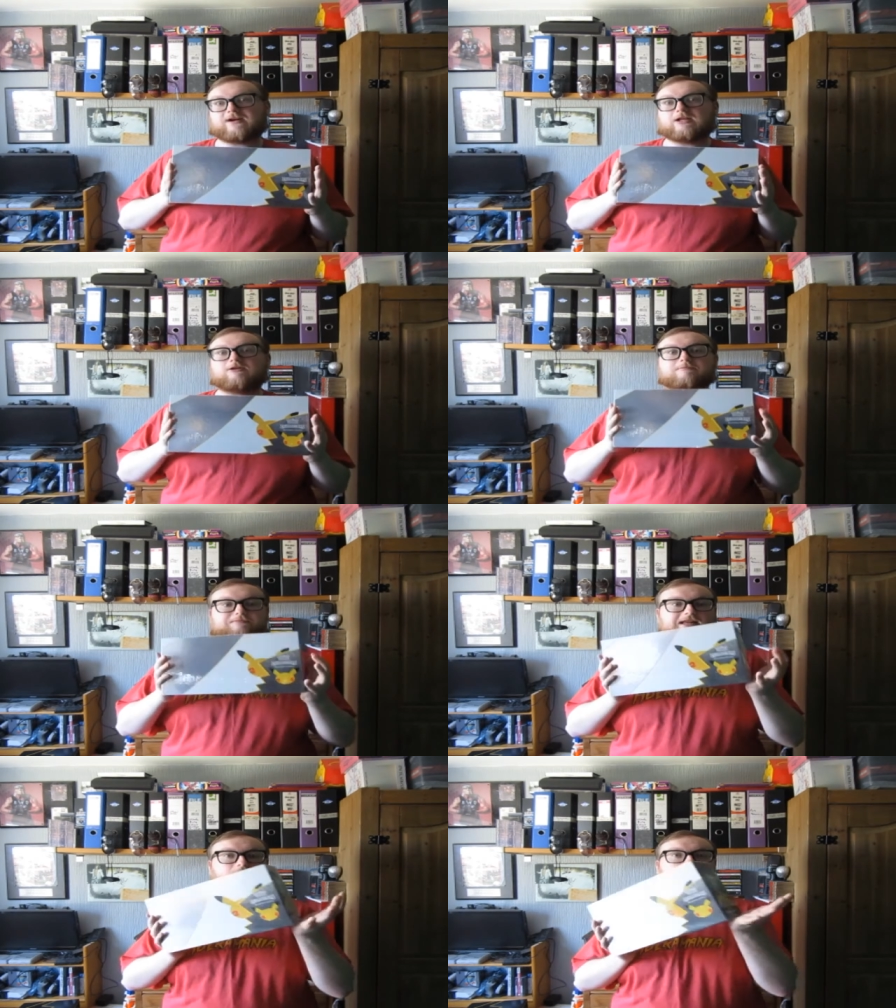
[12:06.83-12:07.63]
value
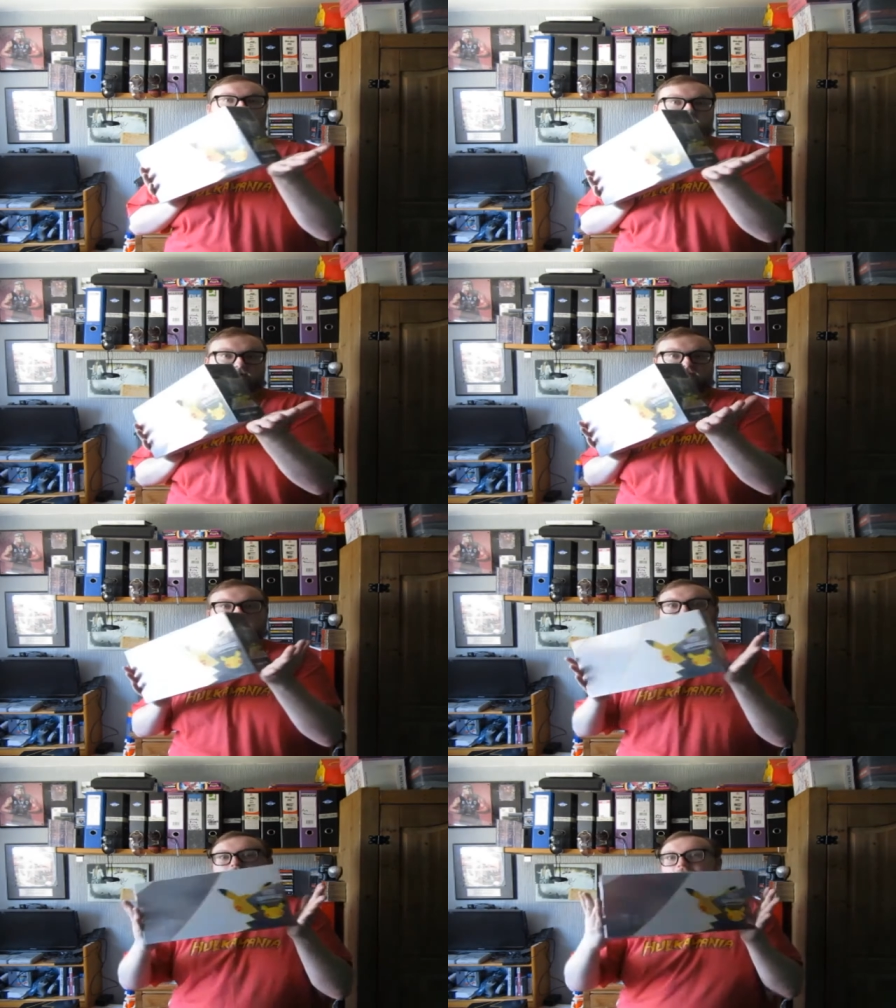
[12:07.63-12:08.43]
depending on the
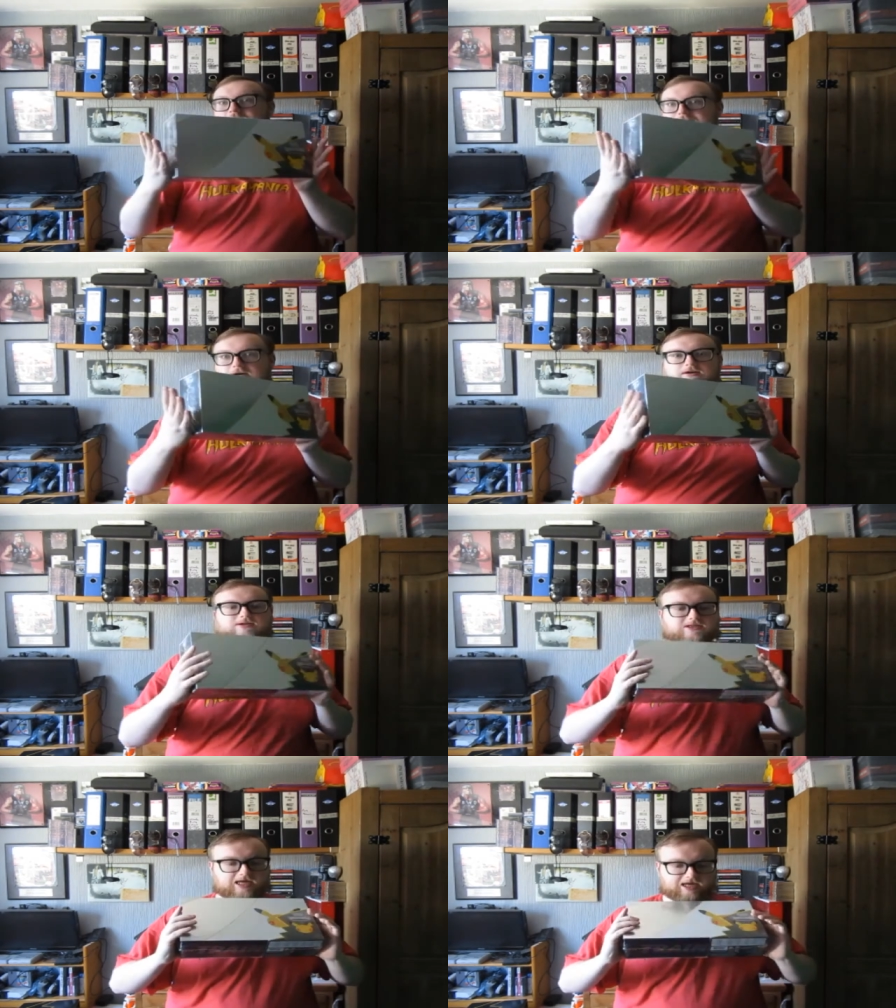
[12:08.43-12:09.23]
condition of the
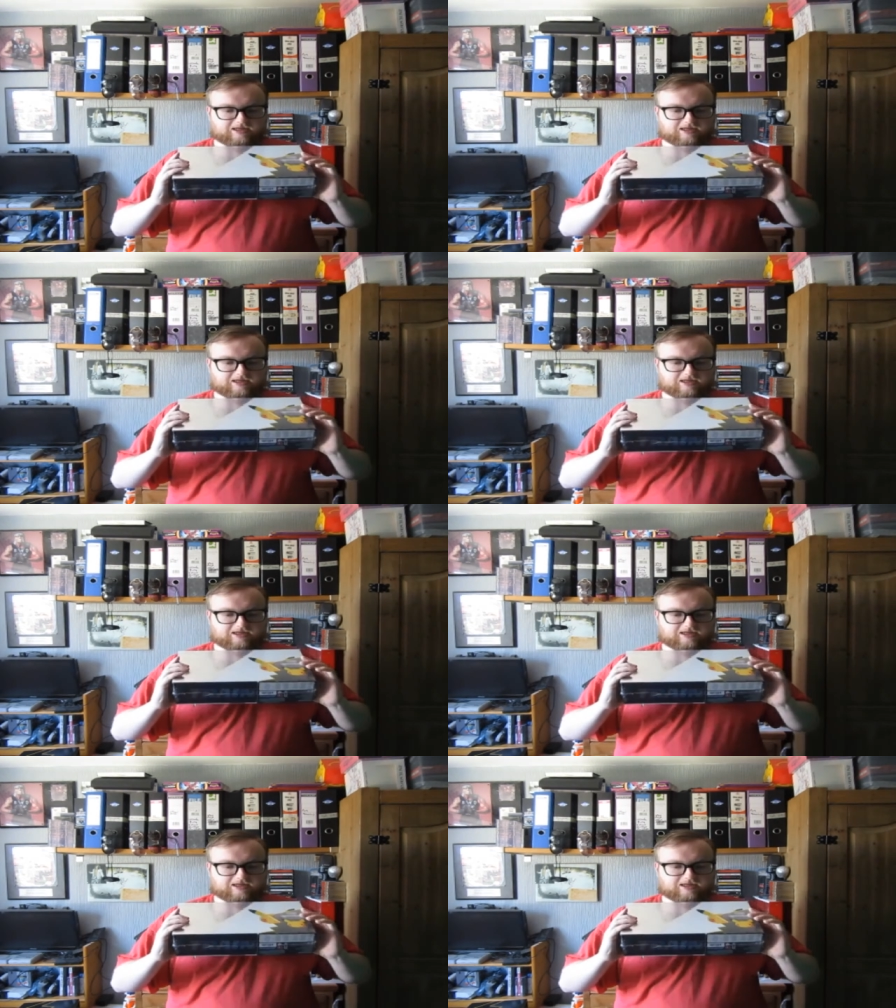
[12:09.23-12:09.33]
box.